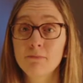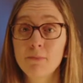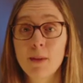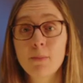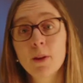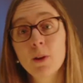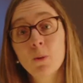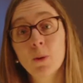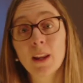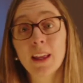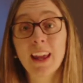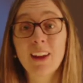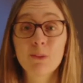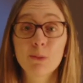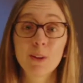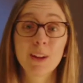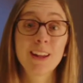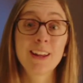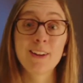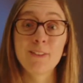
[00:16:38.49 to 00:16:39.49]
Maybe you want to get
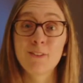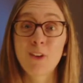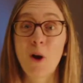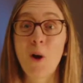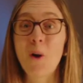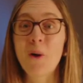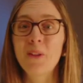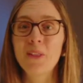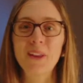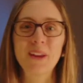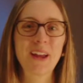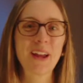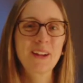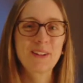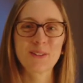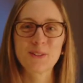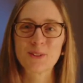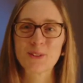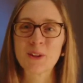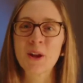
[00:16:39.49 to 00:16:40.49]
rid of all the
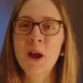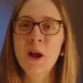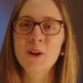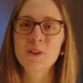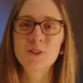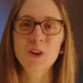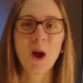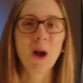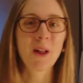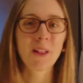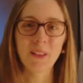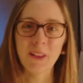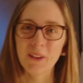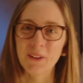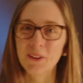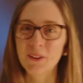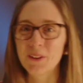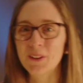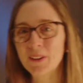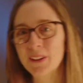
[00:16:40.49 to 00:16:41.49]
extra chocolate
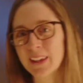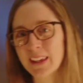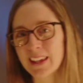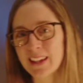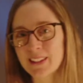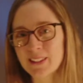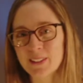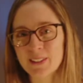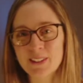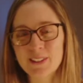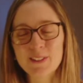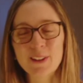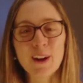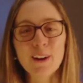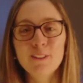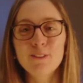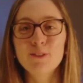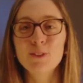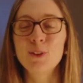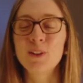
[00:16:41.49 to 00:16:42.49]
or cookies or
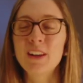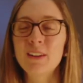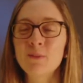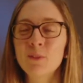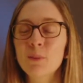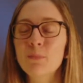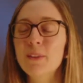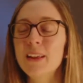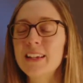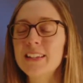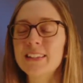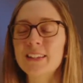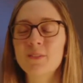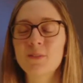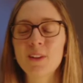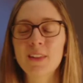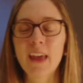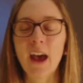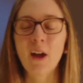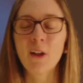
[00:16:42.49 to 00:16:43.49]
junk food and replace it
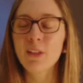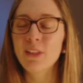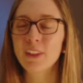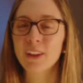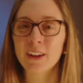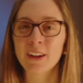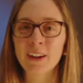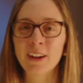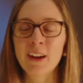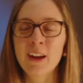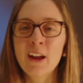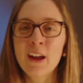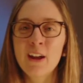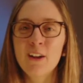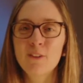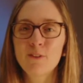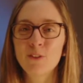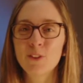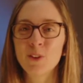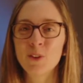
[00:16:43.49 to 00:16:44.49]
with healthier
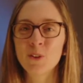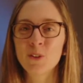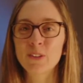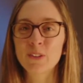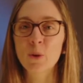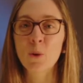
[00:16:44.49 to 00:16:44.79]
foods.